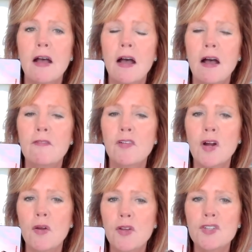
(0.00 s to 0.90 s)
uh,
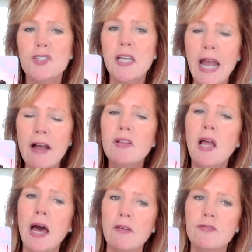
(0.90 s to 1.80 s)
Virgo, you're just going to have a
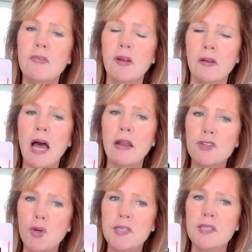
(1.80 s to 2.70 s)
lot of a lot of
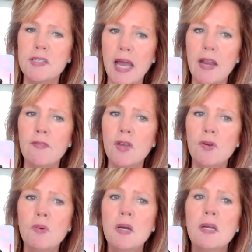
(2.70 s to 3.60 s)
choices ahead of
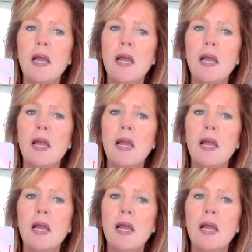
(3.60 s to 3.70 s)
you,